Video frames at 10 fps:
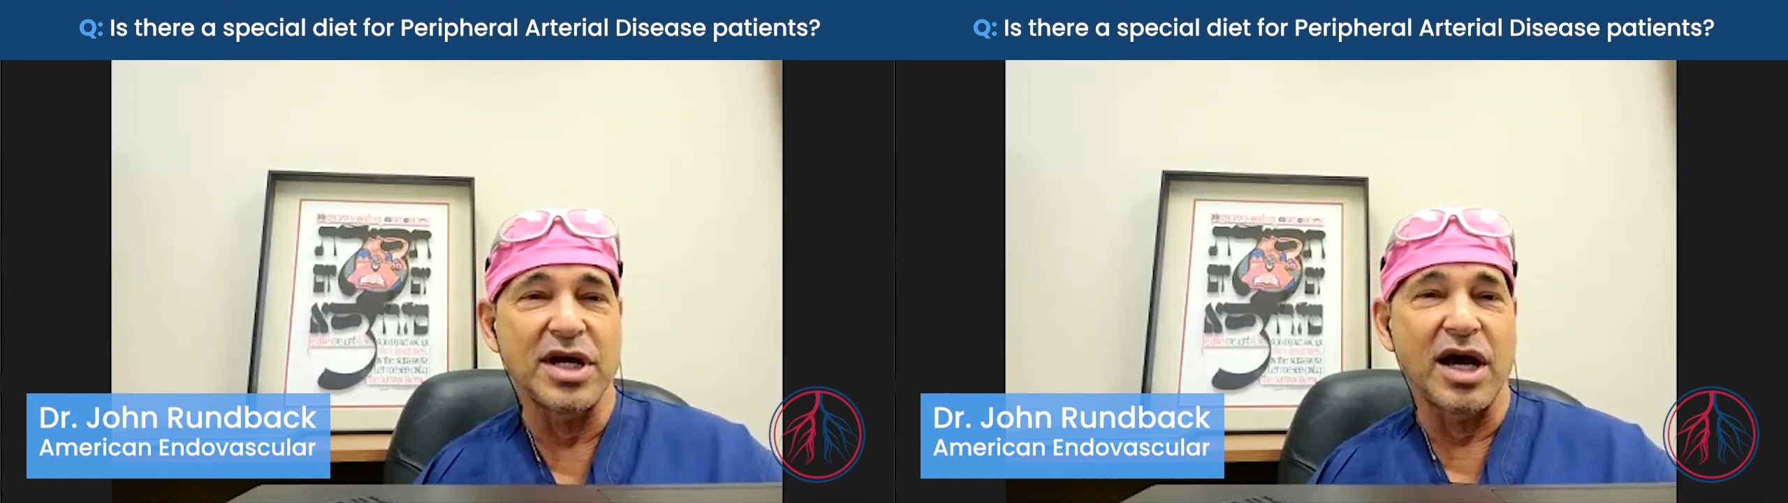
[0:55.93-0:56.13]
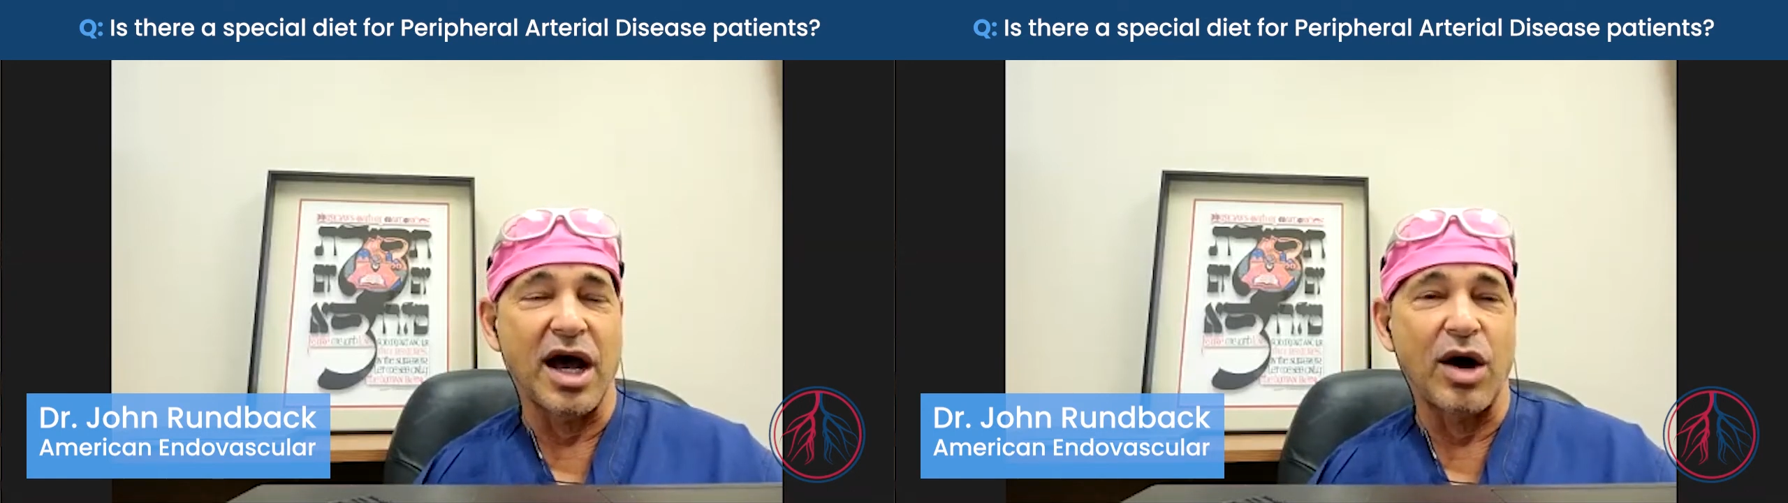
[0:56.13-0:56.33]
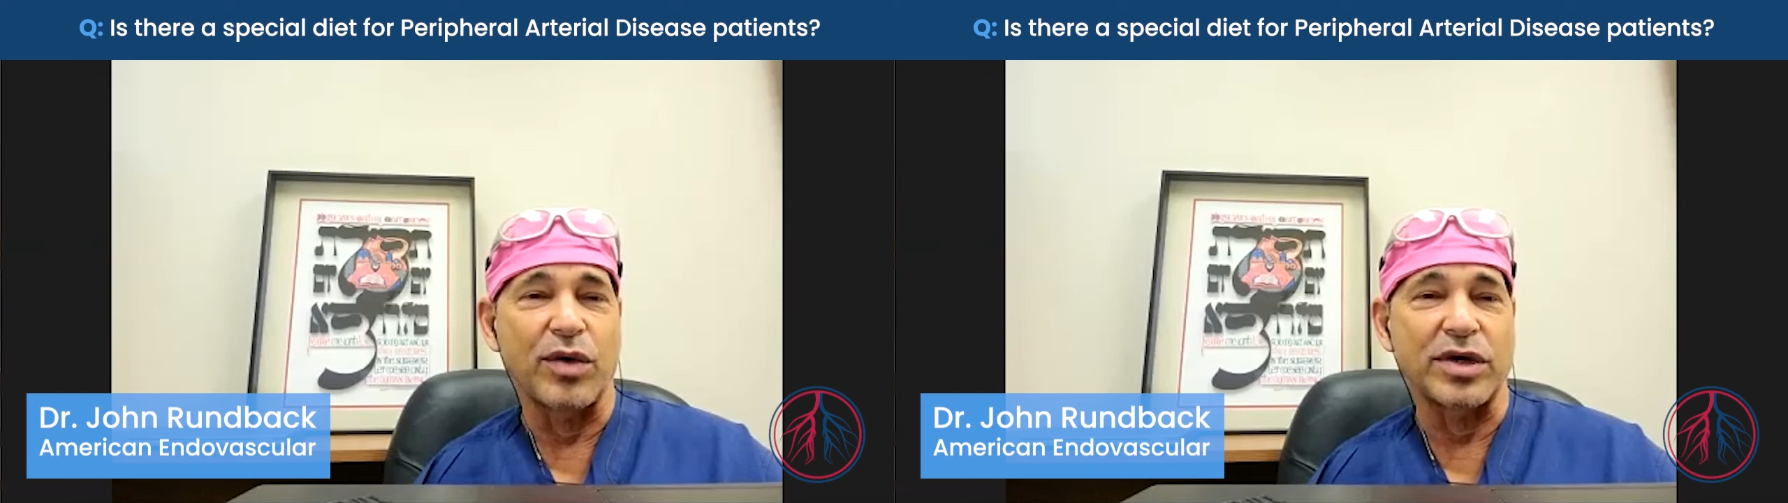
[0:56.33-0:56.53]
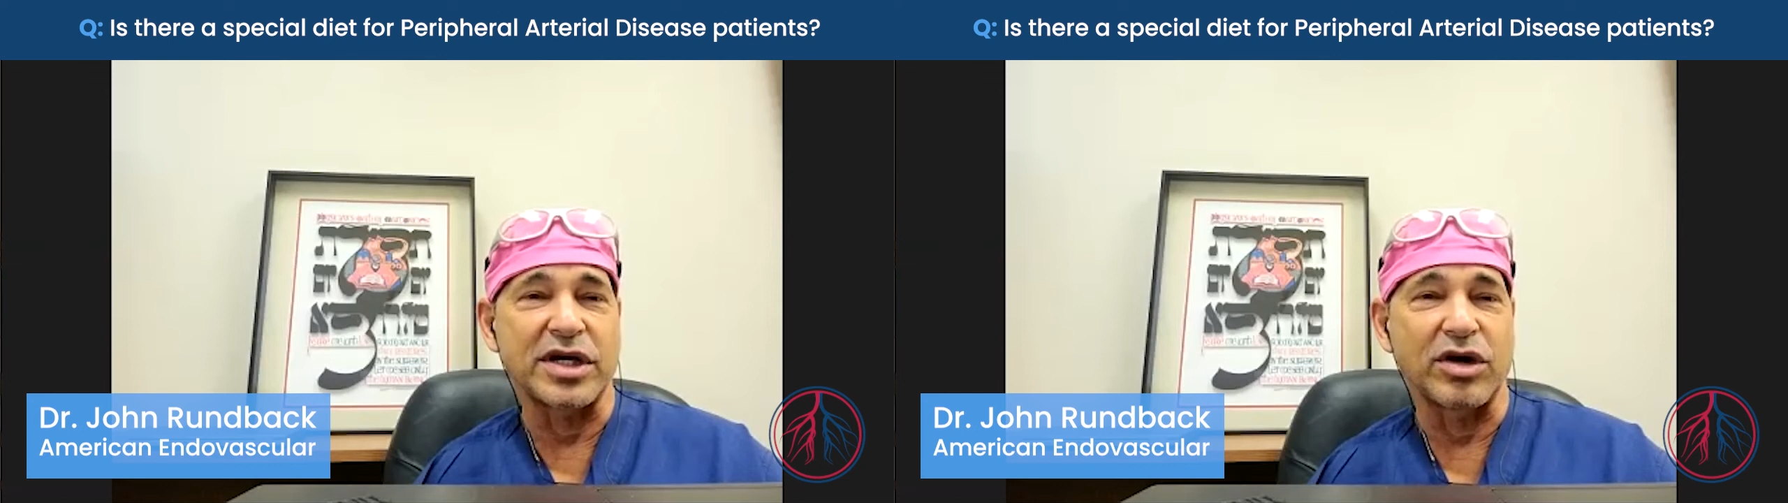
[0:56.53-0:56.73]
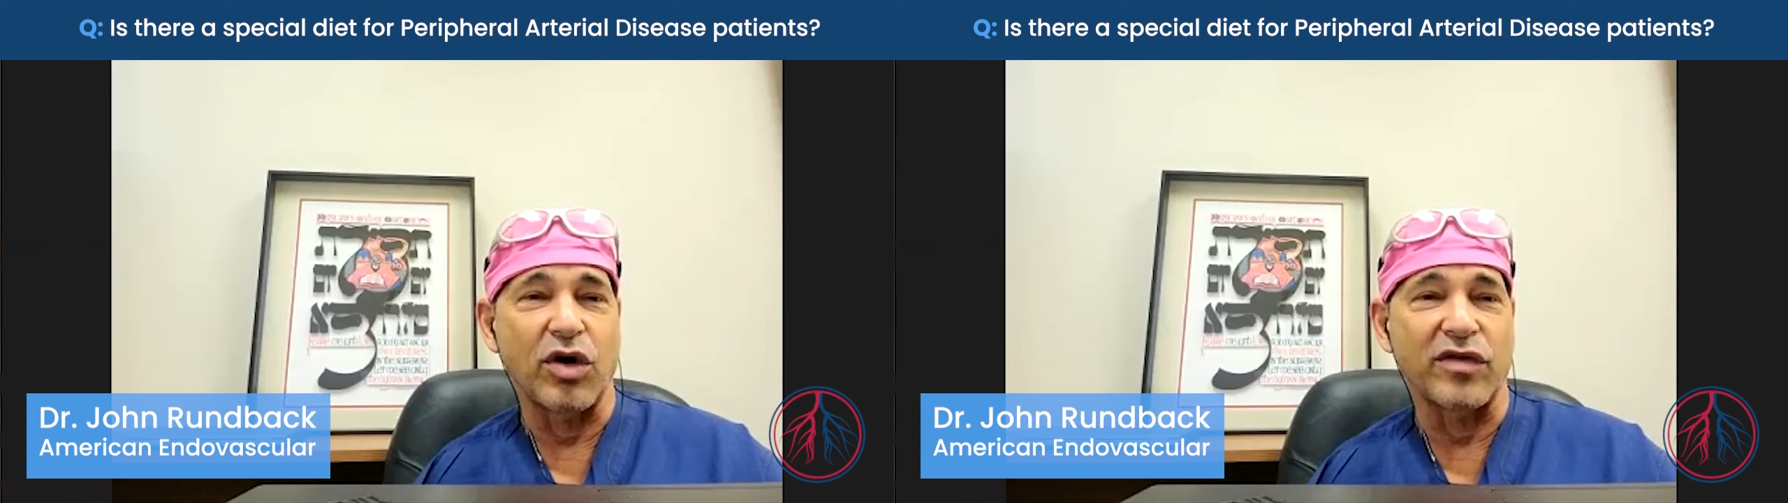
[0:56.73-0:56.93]
uh, which
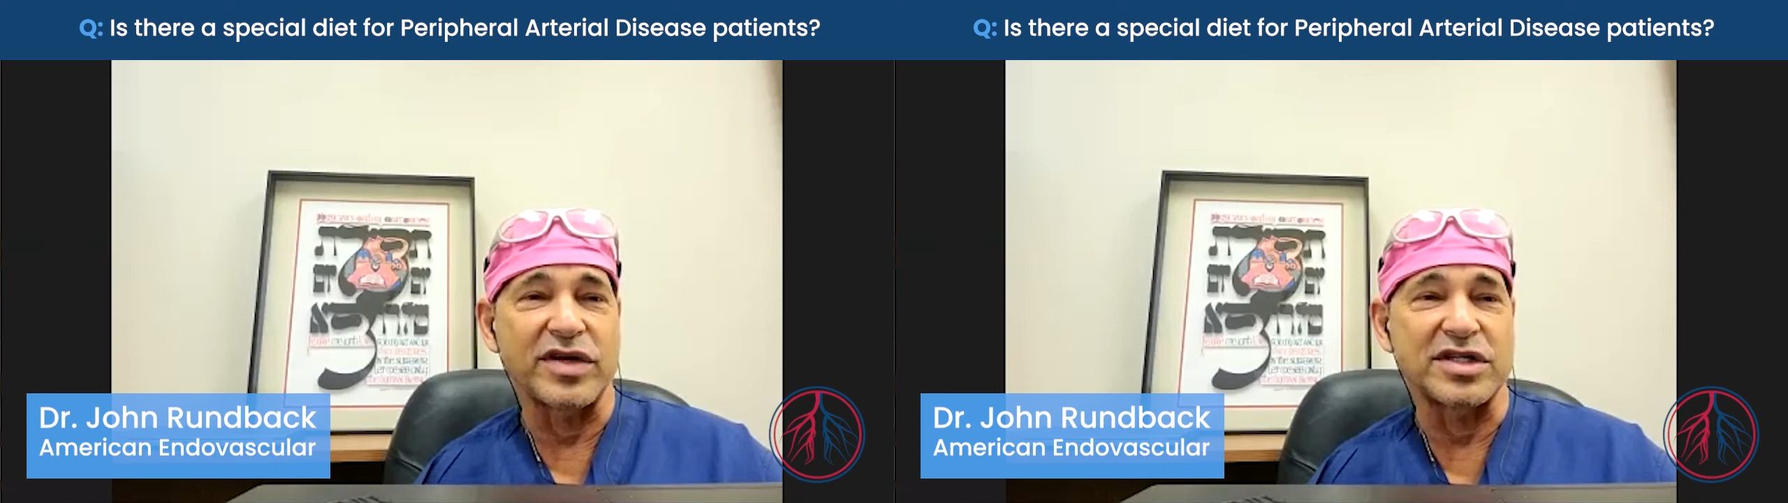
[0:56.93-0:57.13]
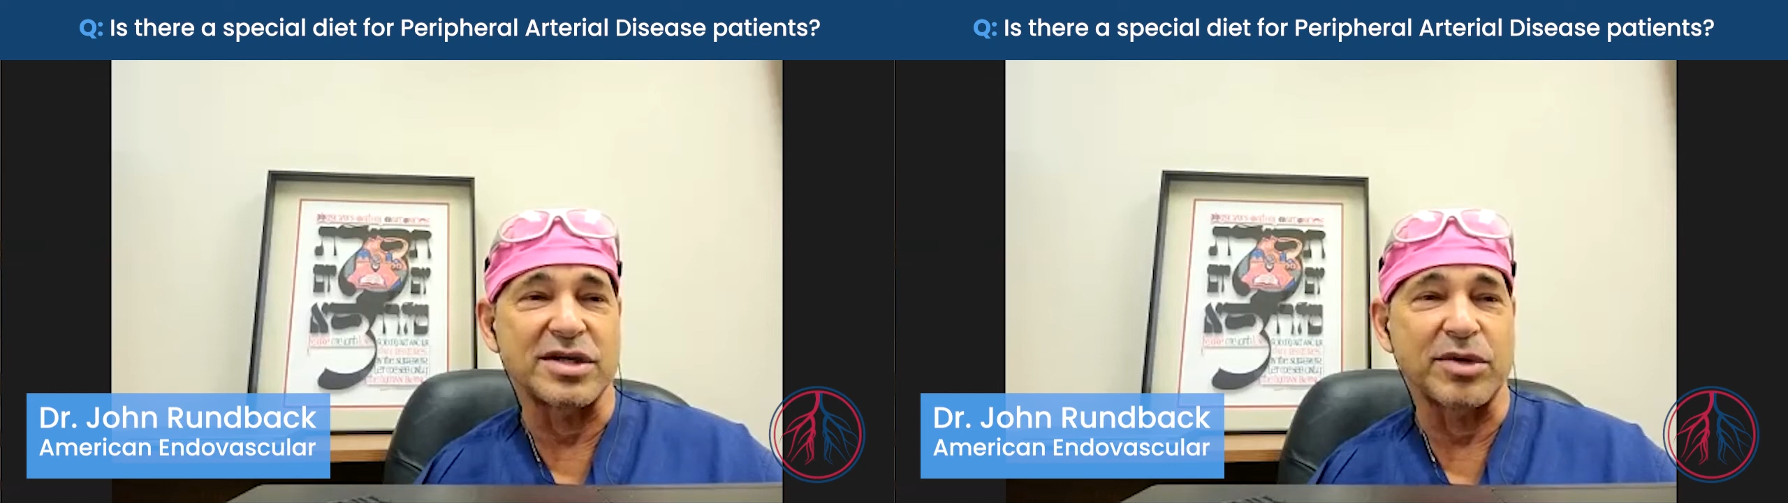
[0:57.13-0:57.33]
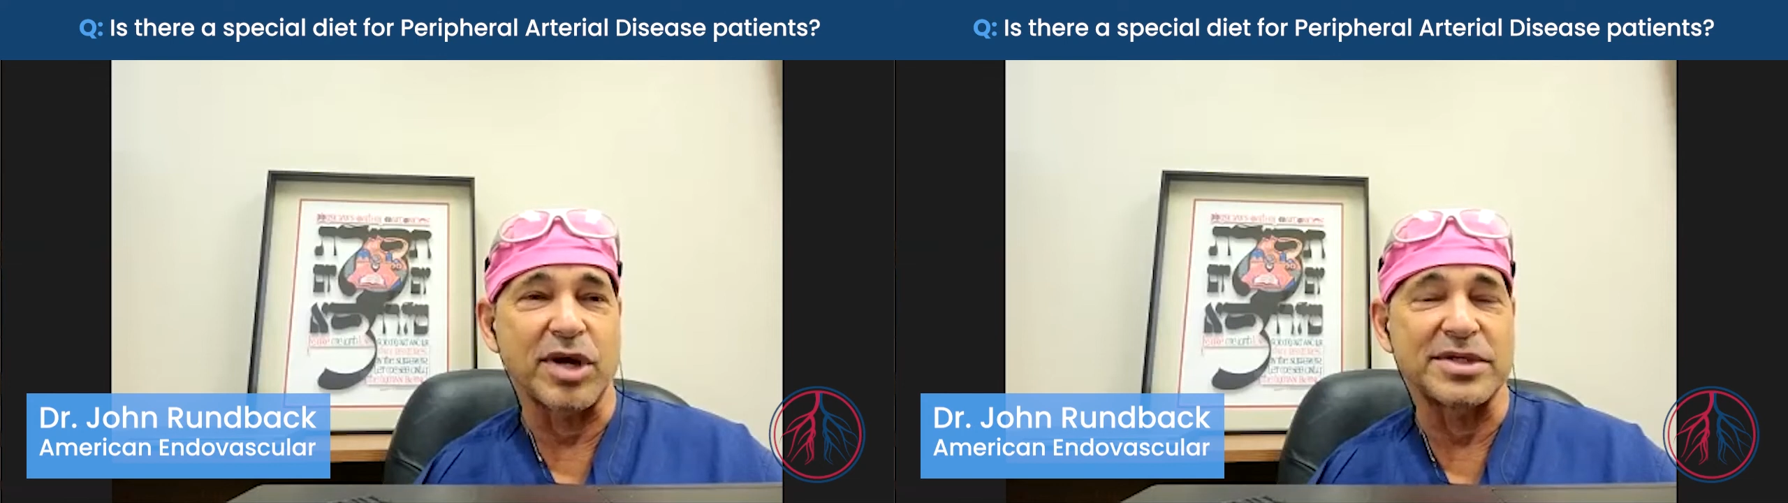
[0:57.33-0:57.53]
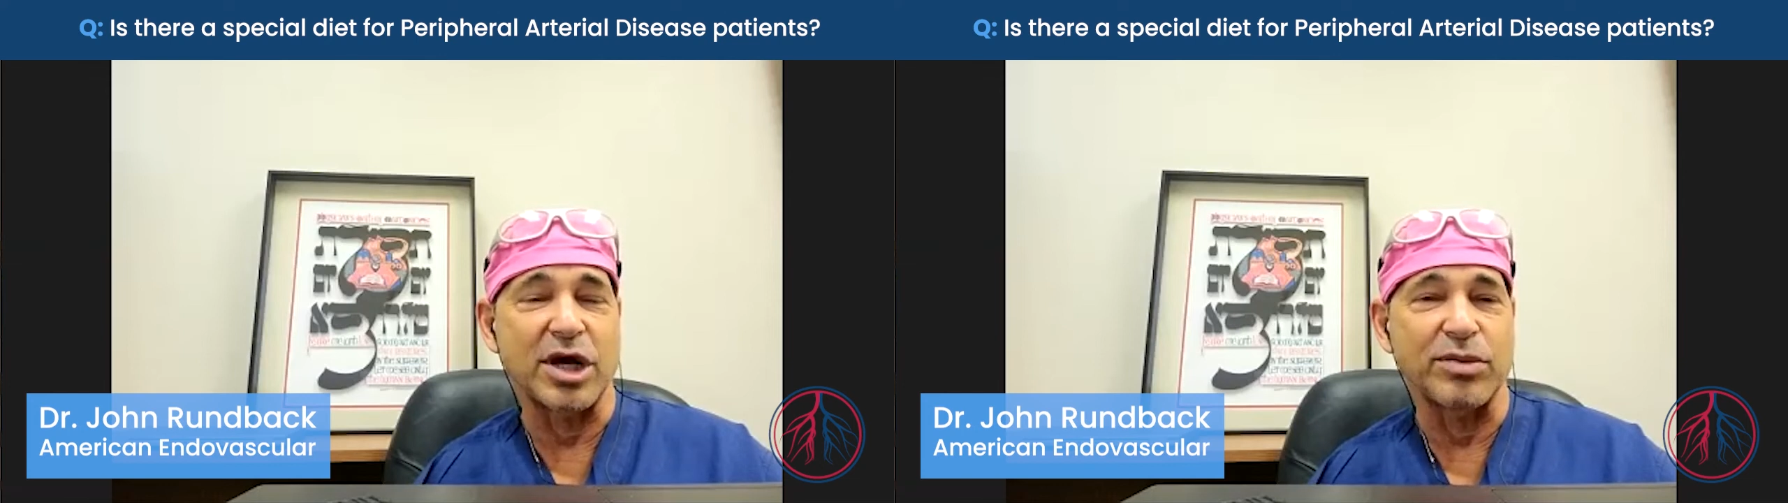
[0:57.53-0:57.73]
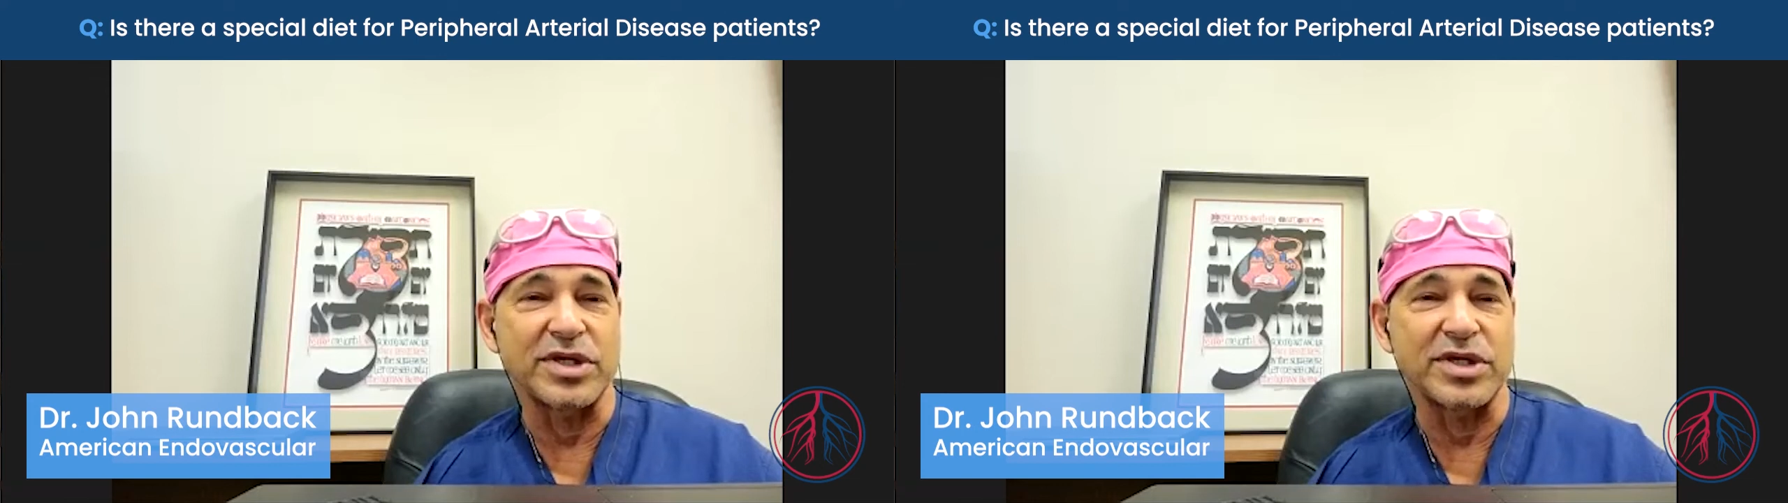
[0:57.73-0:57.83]
can often sometimes help